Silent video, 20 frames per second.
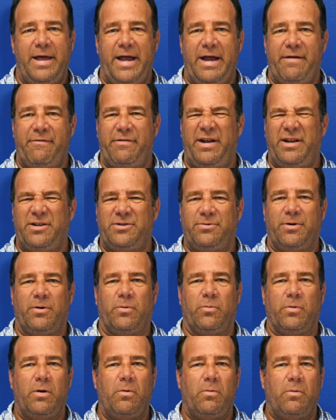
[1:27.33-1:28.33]
everyday sort
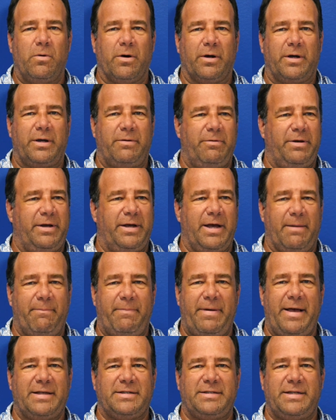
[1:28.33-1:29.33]
of rote work. We got
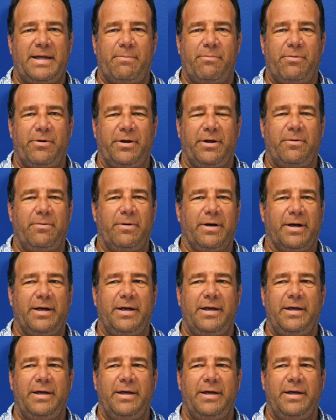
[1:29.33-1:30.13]
past that pretty quick.